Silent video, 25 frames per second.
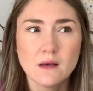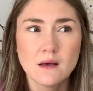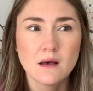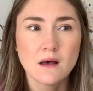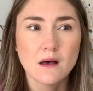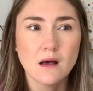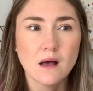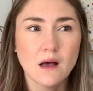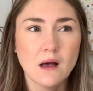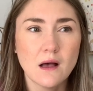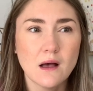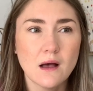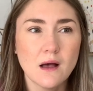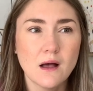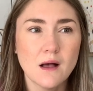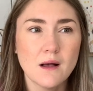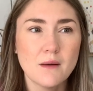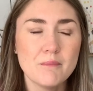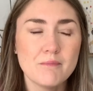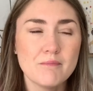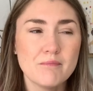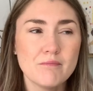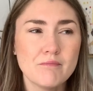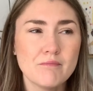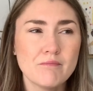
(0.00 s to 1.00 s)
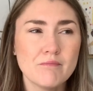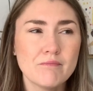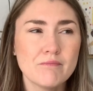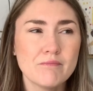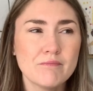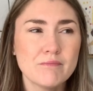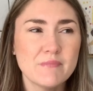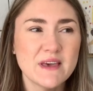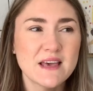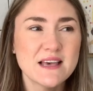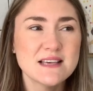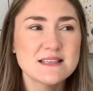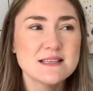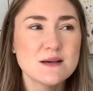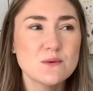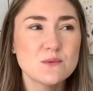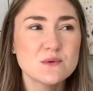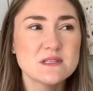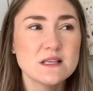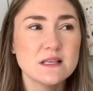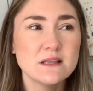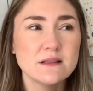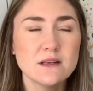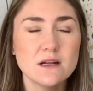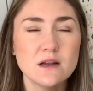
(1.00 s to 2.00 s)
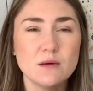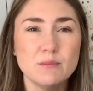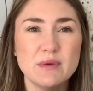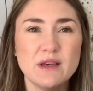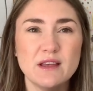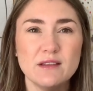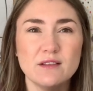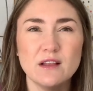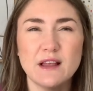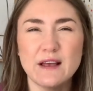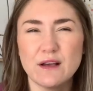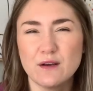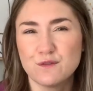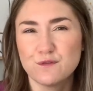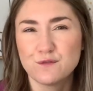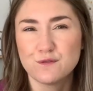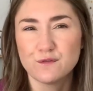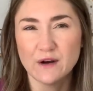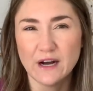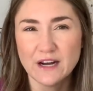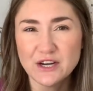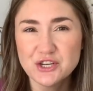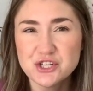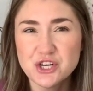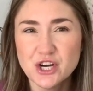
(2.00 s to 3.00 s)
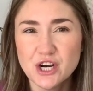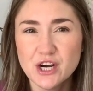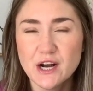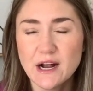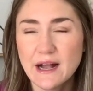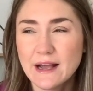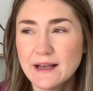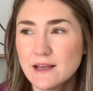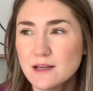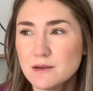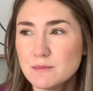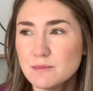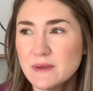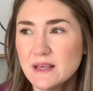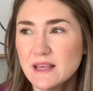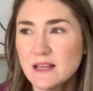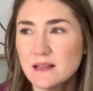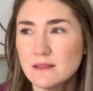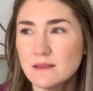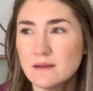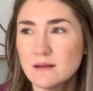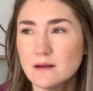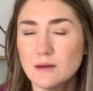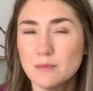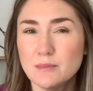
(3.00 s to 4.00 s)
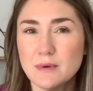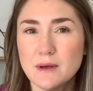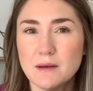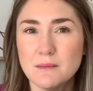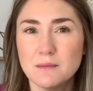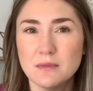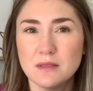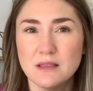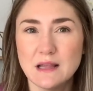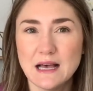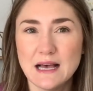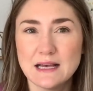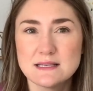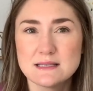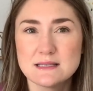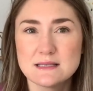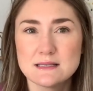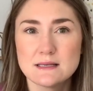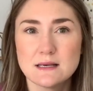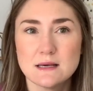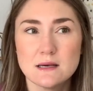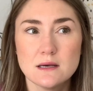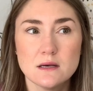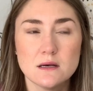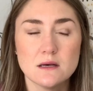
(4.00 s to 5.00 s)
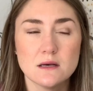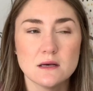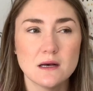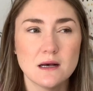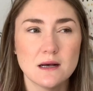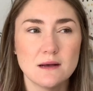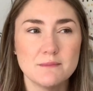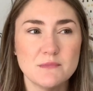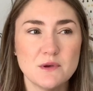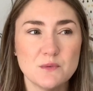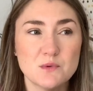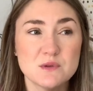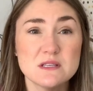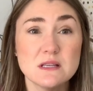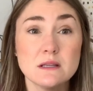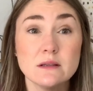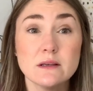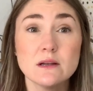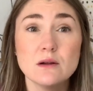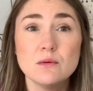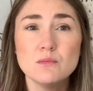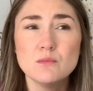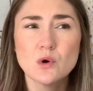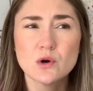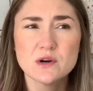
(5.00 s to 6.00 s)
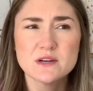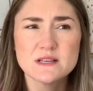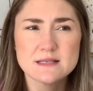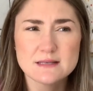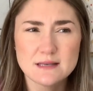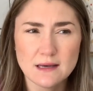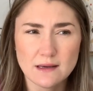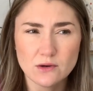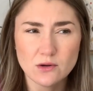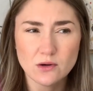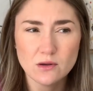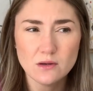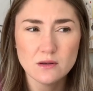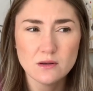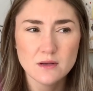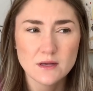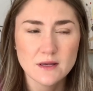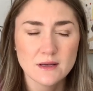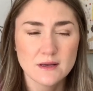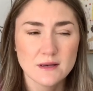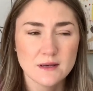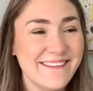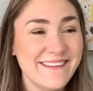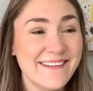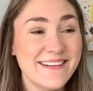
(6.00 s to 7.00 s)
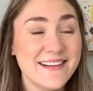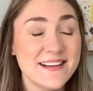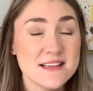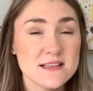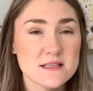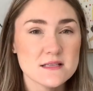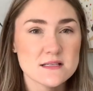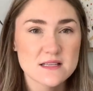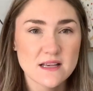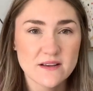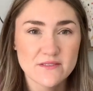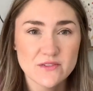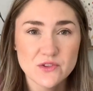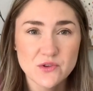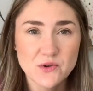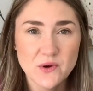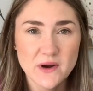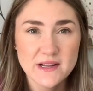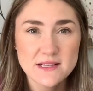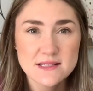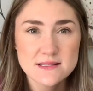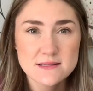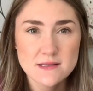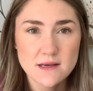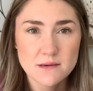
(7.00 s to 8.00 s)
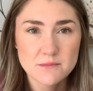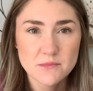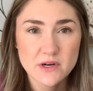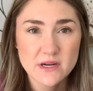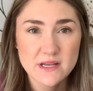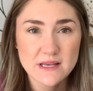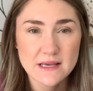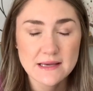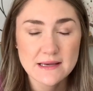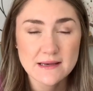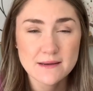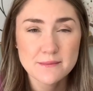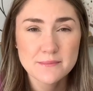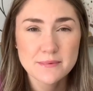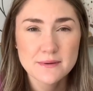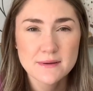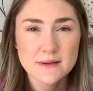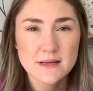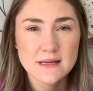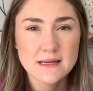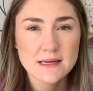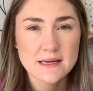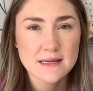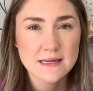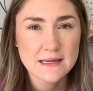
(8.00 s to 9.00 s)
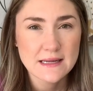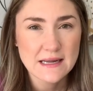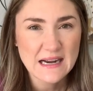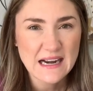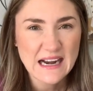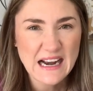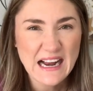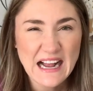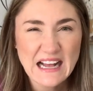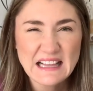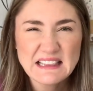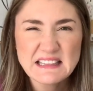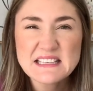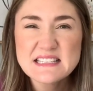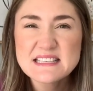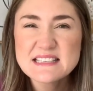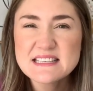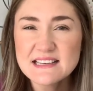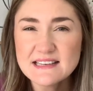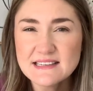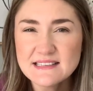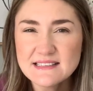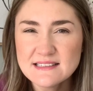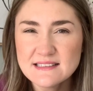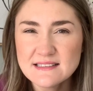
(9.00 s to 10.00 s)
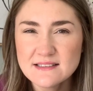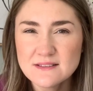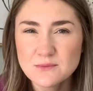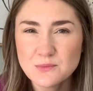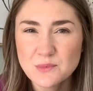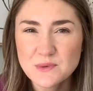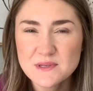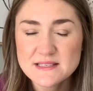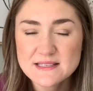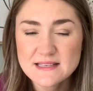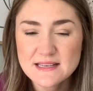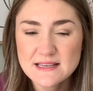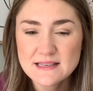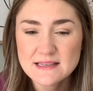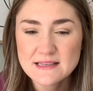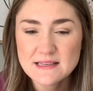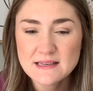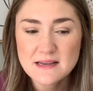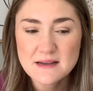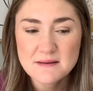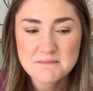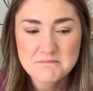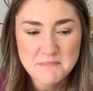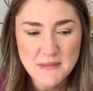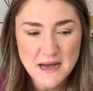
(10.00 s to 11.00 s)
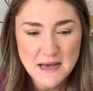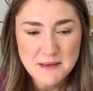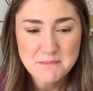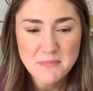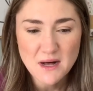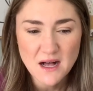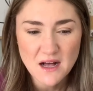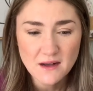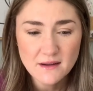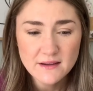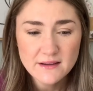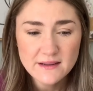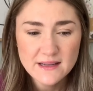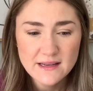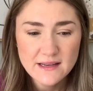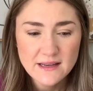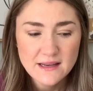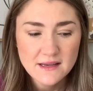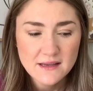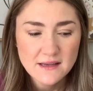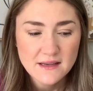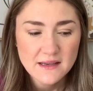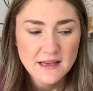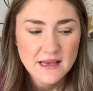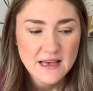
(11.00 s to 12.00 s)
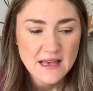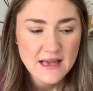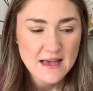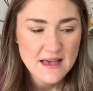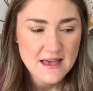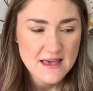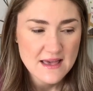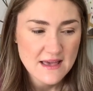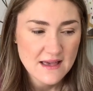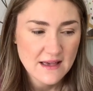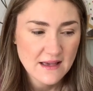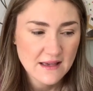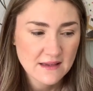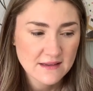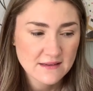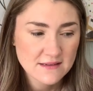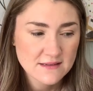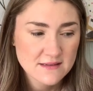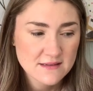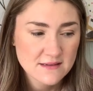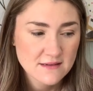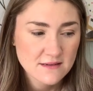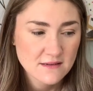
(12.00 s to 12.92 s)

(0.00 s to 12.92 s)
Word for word: um, because it was a little bit like fresher, I could be a little bit less, um, it was a little more subtle. Seventh grade summer camp, Allison was in my bunk and